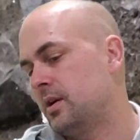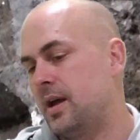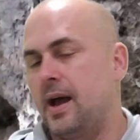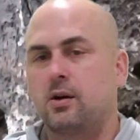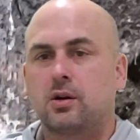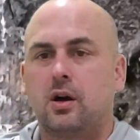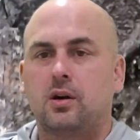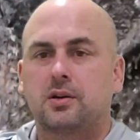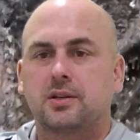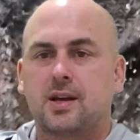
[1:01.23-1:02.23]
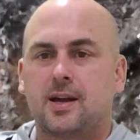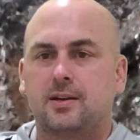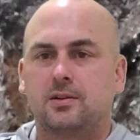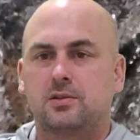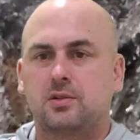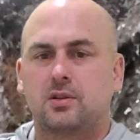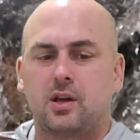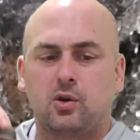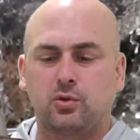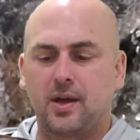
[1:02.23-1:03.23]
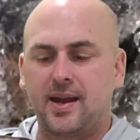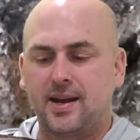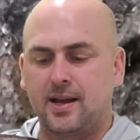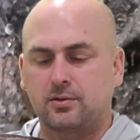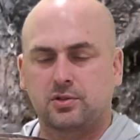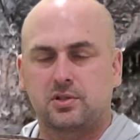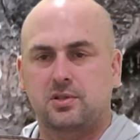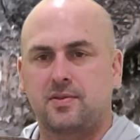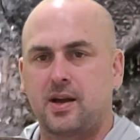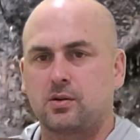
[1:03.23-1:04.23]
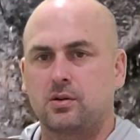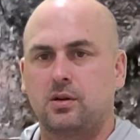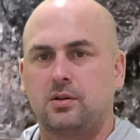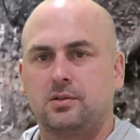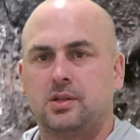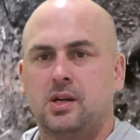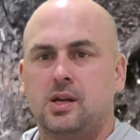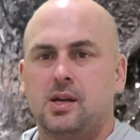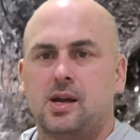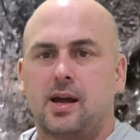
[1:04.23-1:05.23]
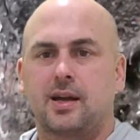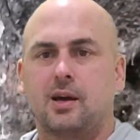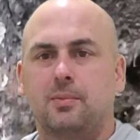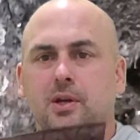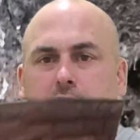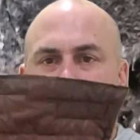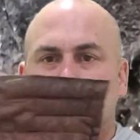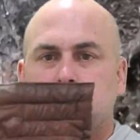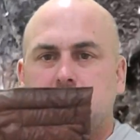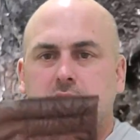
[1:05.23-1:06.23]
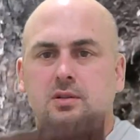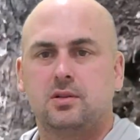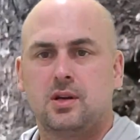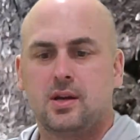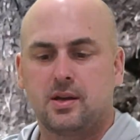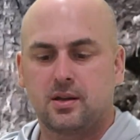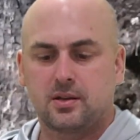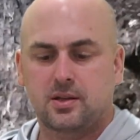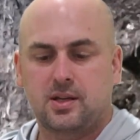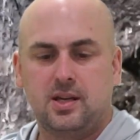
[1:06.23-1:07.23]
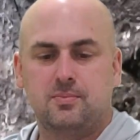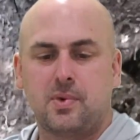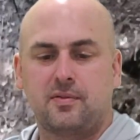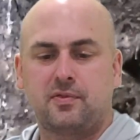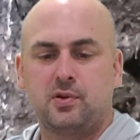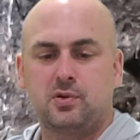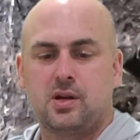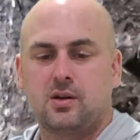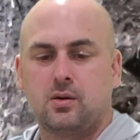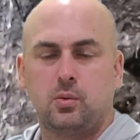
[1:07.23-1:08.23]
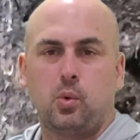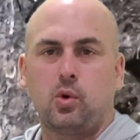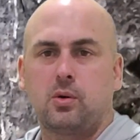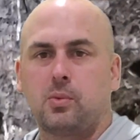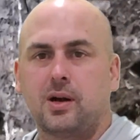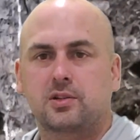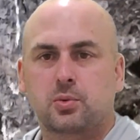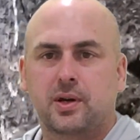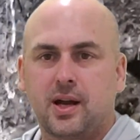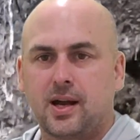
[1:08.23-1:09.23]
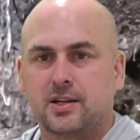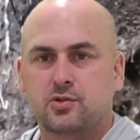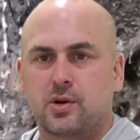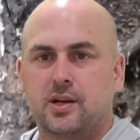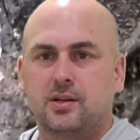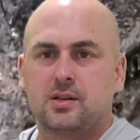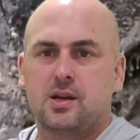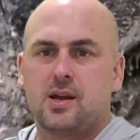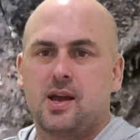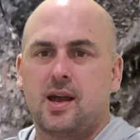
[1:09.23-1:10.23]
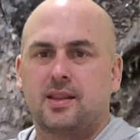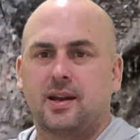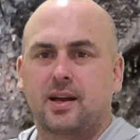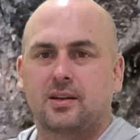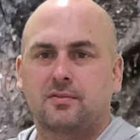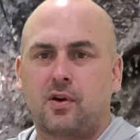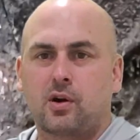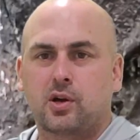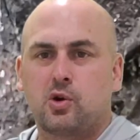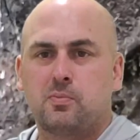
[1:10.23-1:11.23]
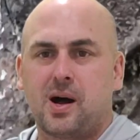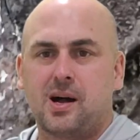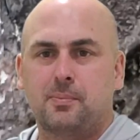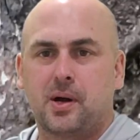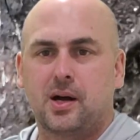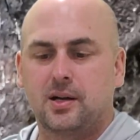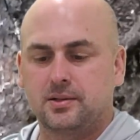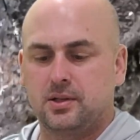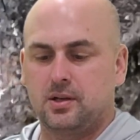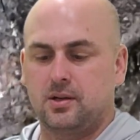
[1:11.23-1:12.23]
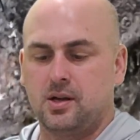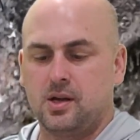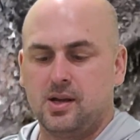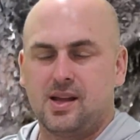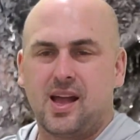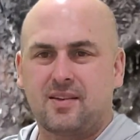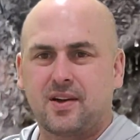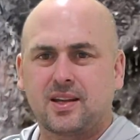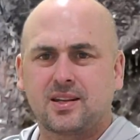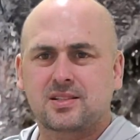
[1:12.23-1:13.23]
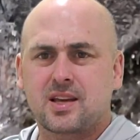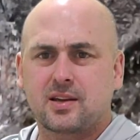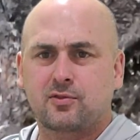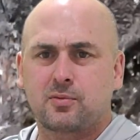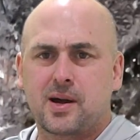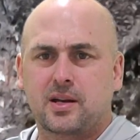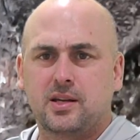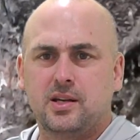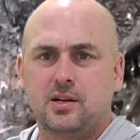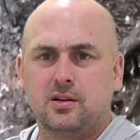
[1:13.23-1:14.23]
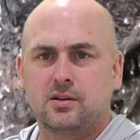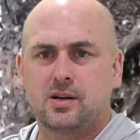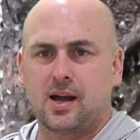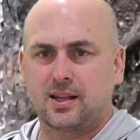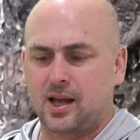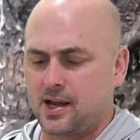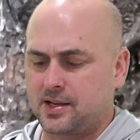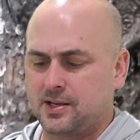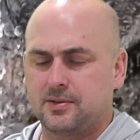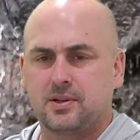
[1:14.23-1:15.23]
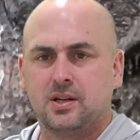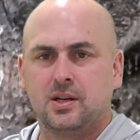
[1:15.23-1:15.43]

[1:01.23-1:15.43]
alcohol containers. They hold 8 ounces of alcohol. I got me a koozie to keep my food warm while it's rehydrating. And then I got the Vargo bot pot. I've had this thing for about a year. I like it.